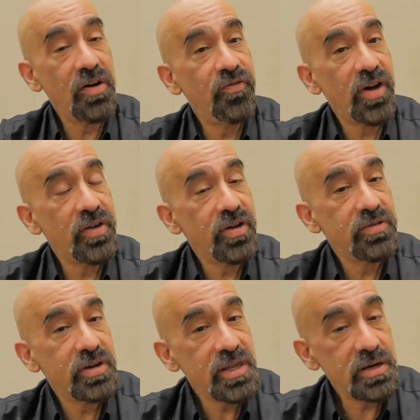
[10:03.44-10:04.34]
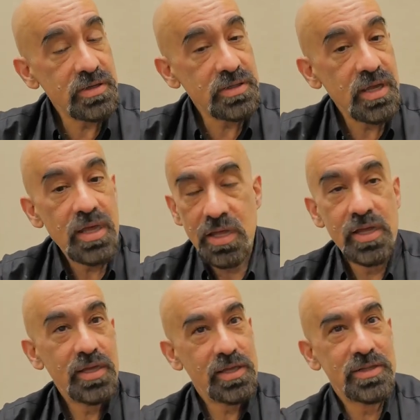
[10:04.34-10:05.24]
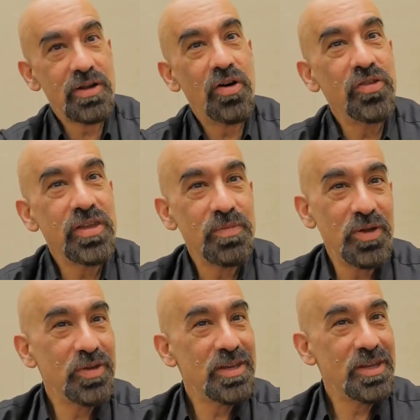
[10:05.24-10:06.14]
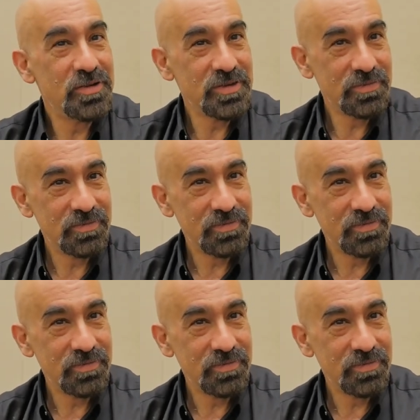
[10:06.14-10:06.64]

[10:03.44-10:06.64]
of 500 years is only a million years.